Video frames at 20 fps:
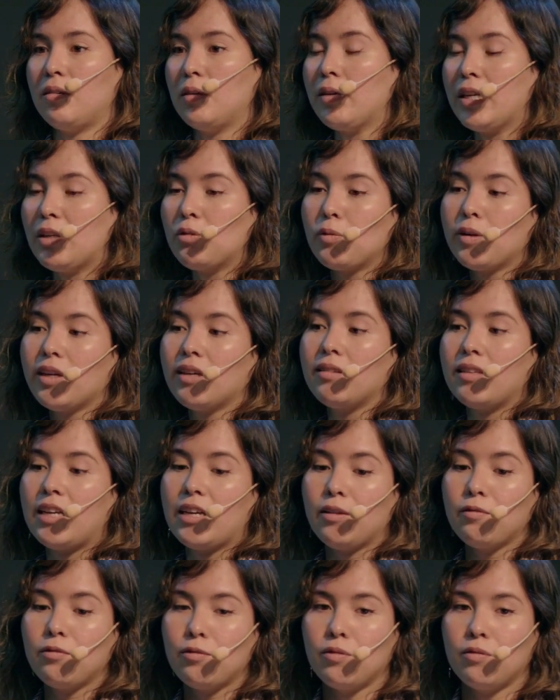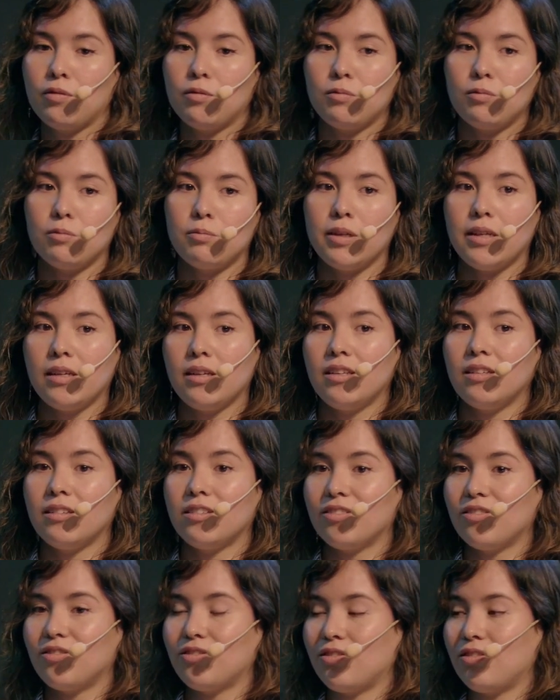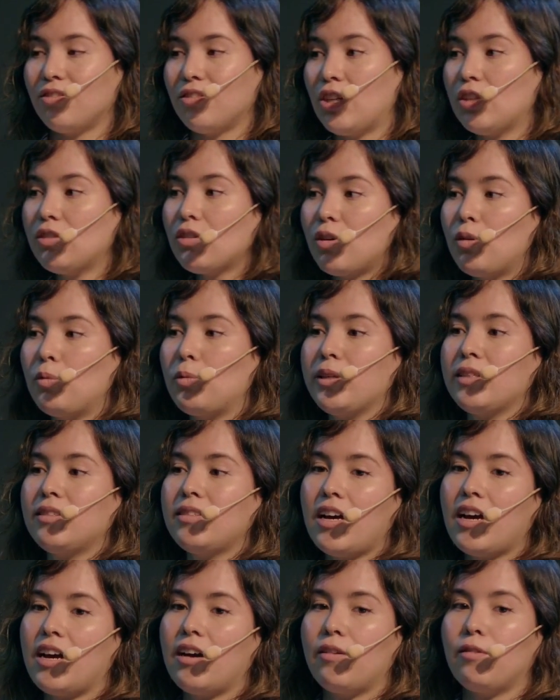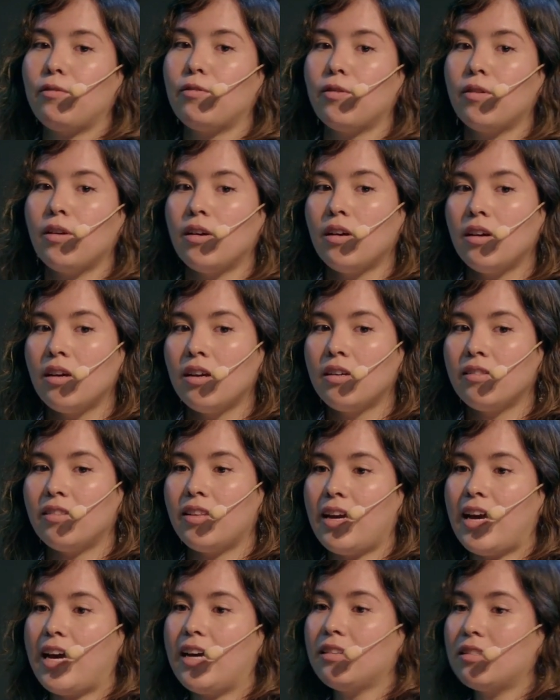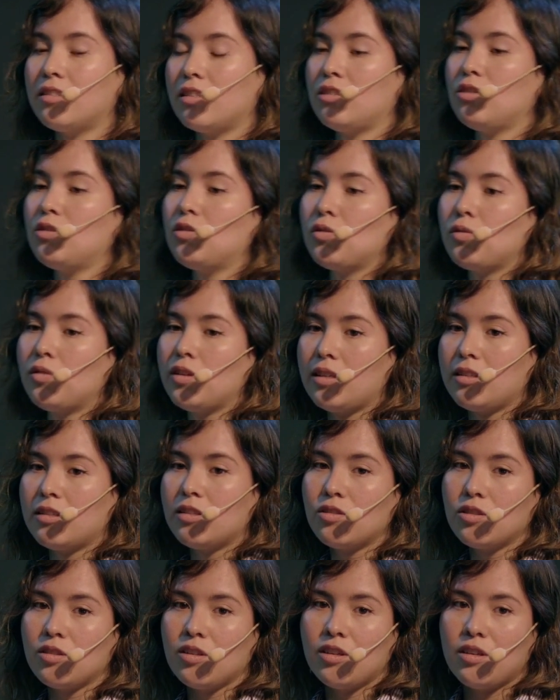in real life, we not always have the access to these